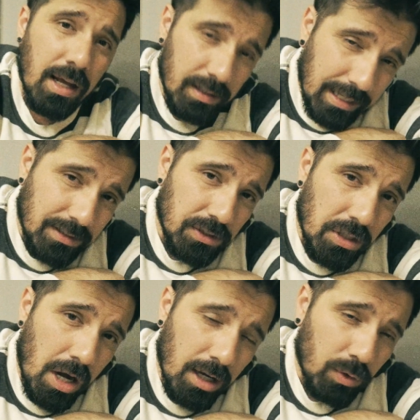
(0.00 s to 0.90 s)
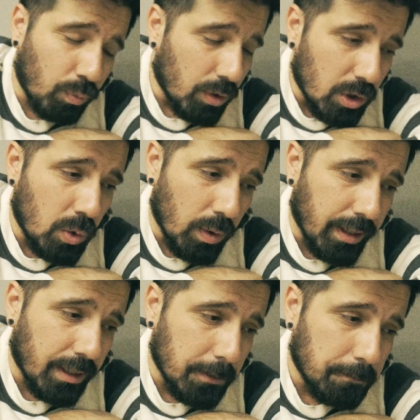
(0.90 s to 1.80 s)
Let's talk real
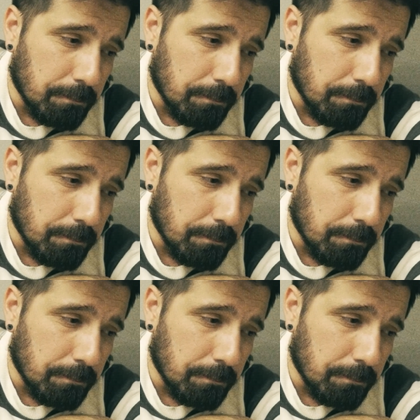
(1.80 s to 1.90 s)
quick